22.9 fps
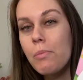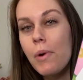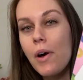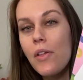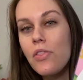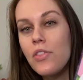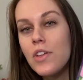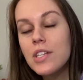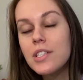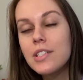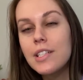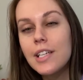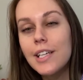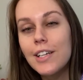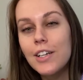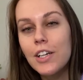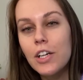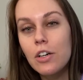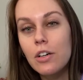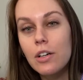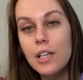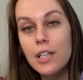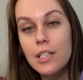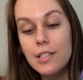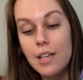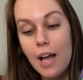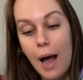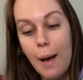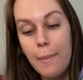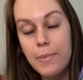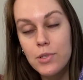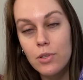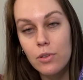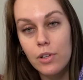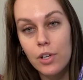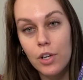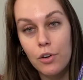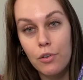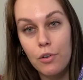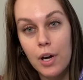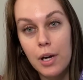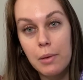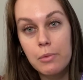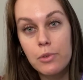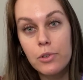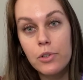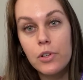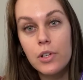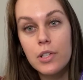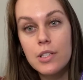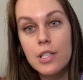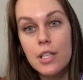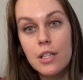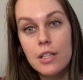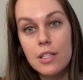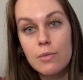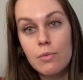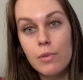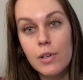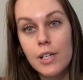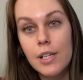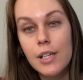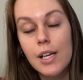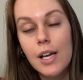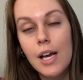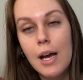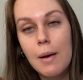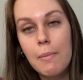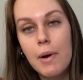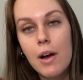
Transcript: but this cereal is absolutely incredible. You can see this one. My